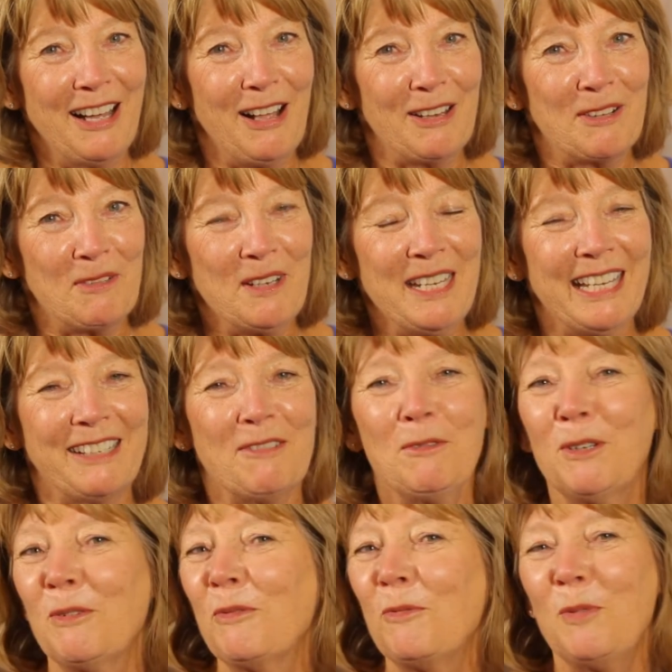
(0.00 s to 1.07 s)
Halloween.
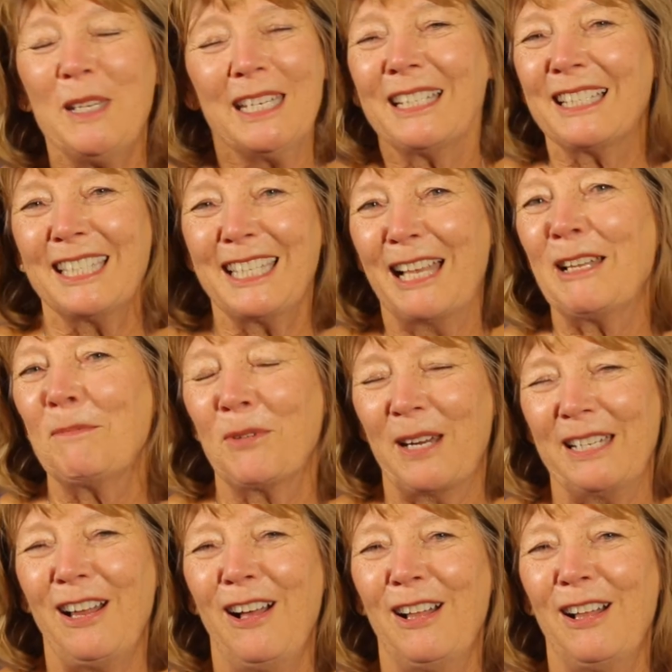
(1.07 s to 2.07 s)
Well, we didn't celebrate